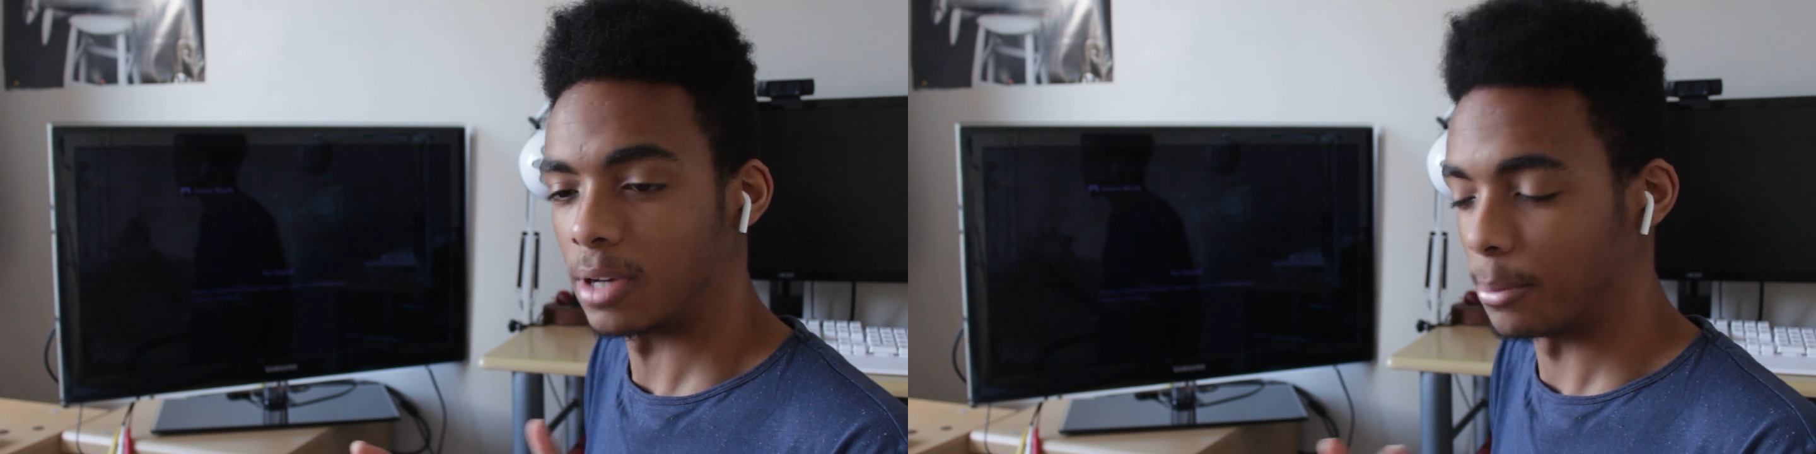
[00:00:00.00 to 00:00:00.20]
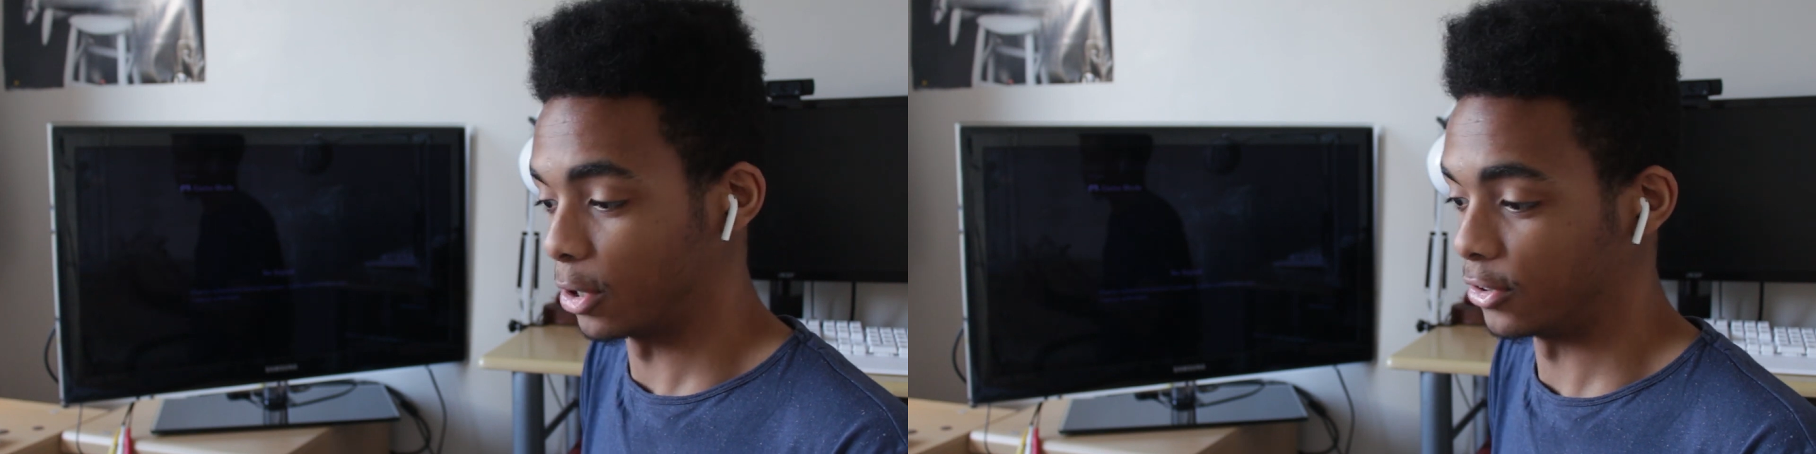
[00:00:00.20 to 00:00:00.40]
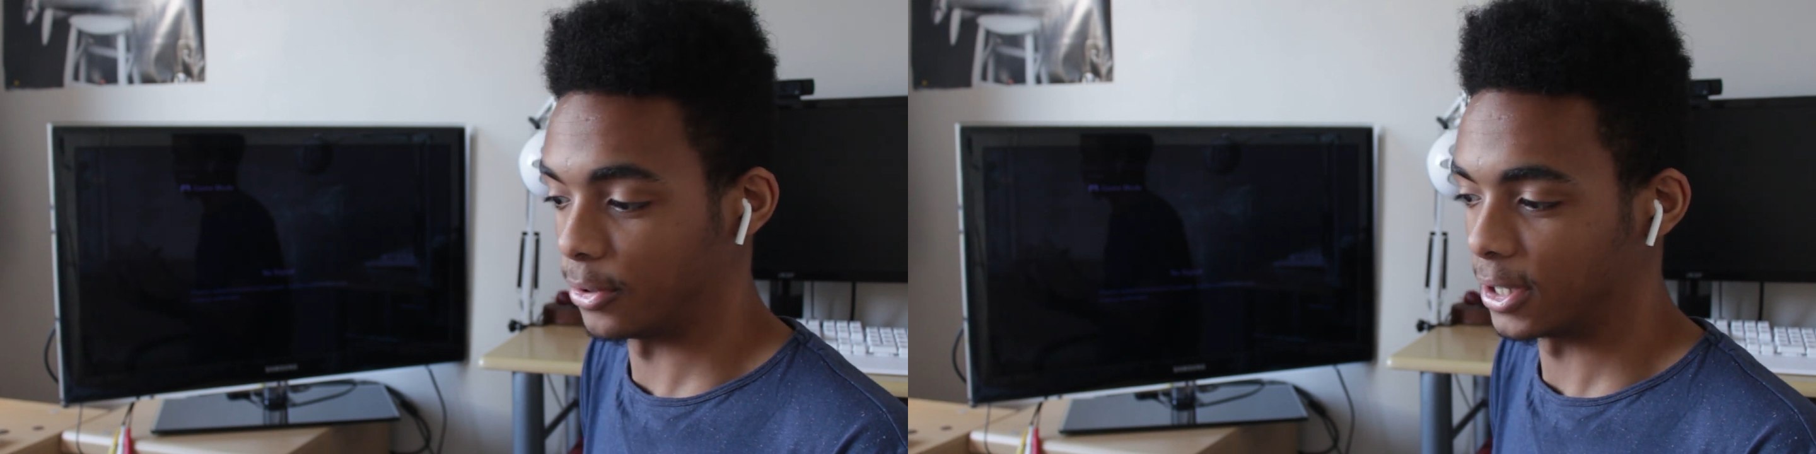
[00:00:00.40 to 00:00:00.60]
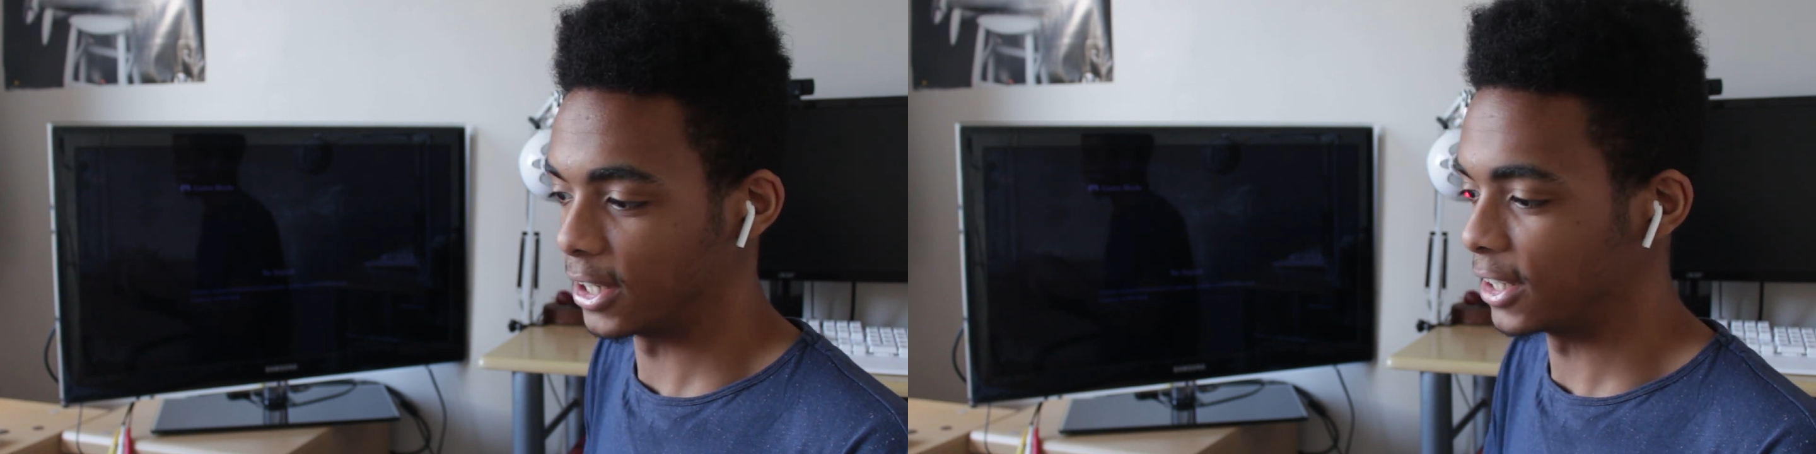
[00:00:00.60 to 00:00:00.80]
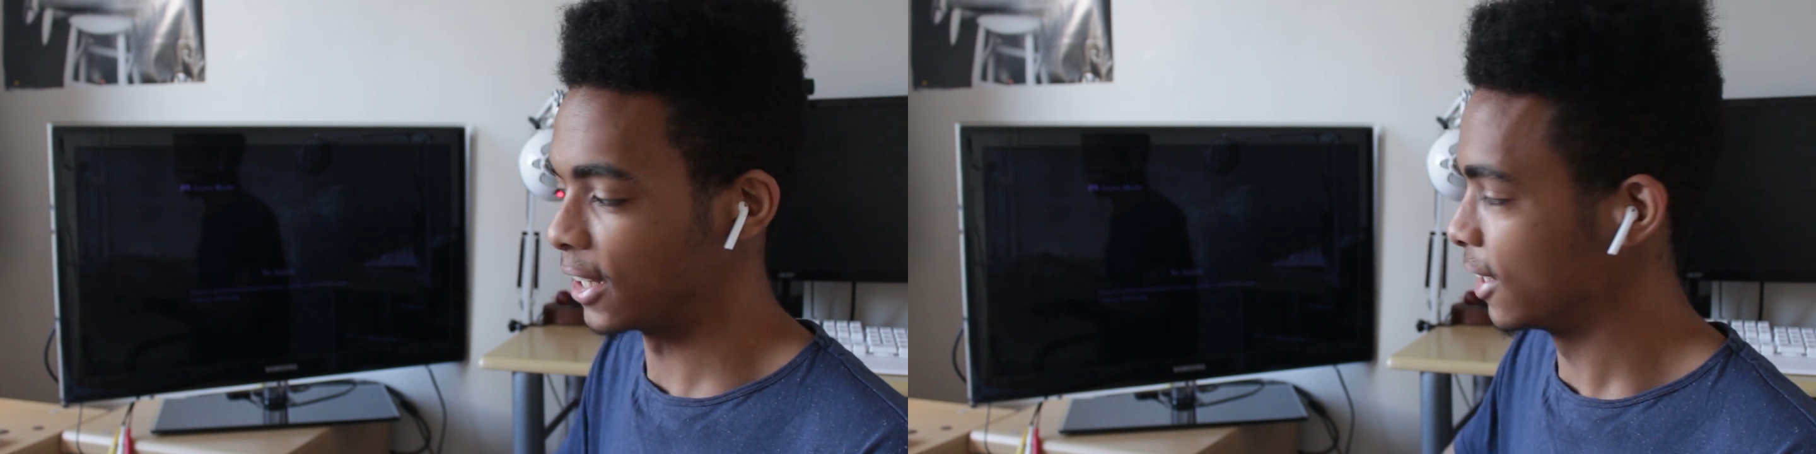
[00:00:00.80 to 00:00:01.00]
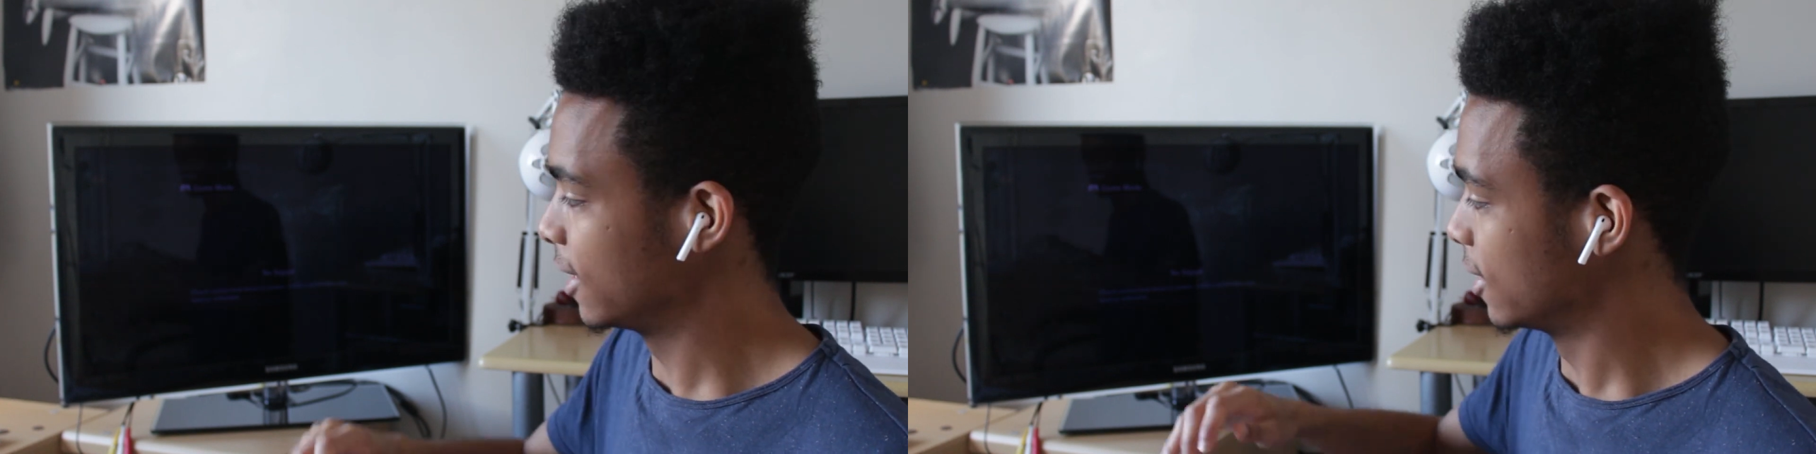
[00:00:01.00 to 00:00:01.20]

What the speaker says: I'm not doing it yet.